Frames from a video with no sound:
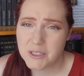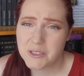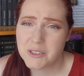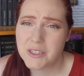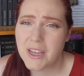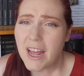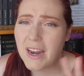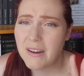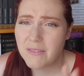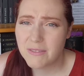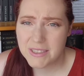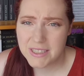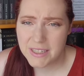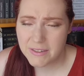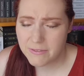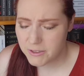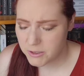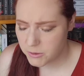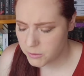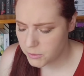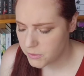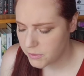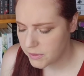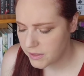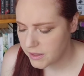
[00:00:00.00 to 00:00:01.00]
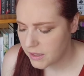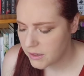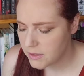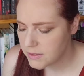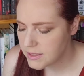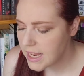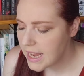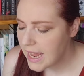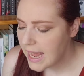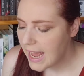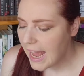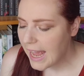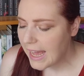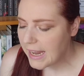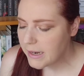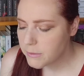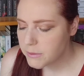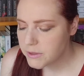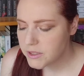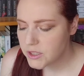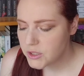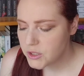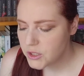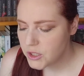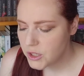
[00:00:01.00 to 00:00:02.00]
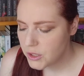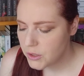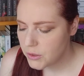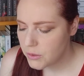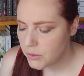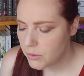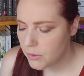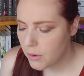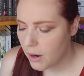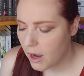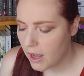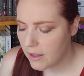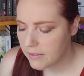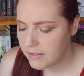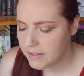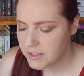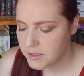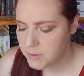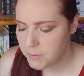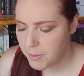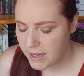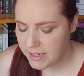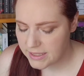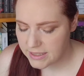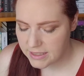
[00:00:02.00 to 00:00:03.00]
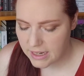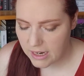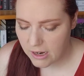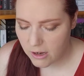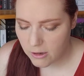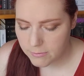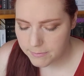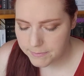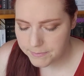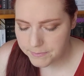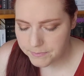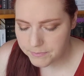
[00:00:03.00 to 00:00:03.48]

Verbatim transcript: There's kind of a difference between those. And it was a two on the spice scale.